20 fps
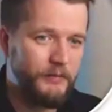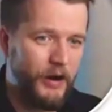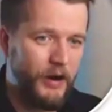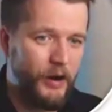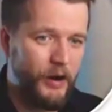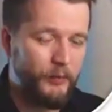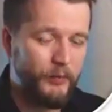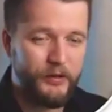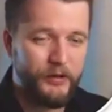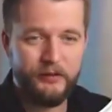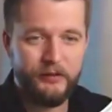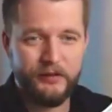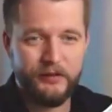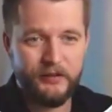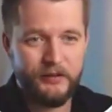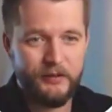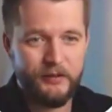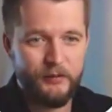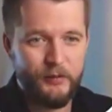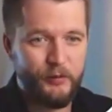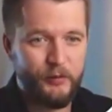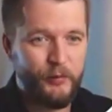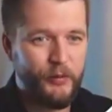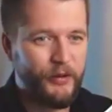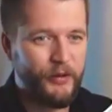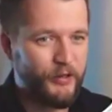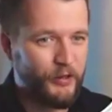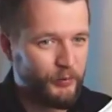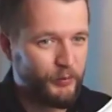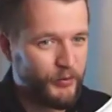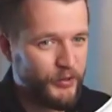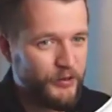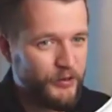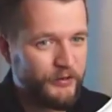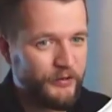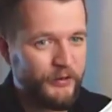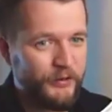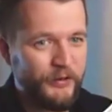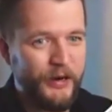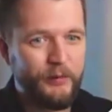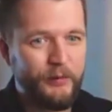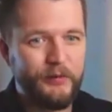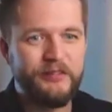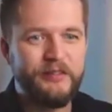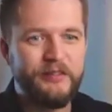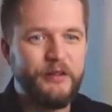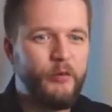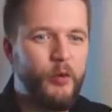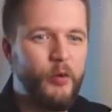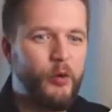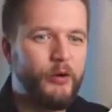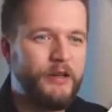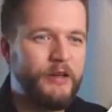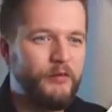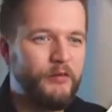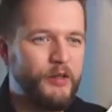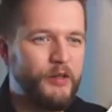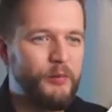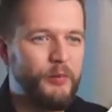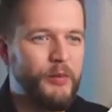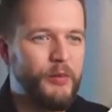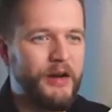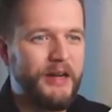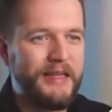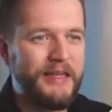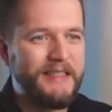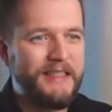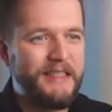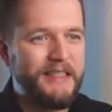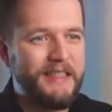not with my computer, I'm still working with my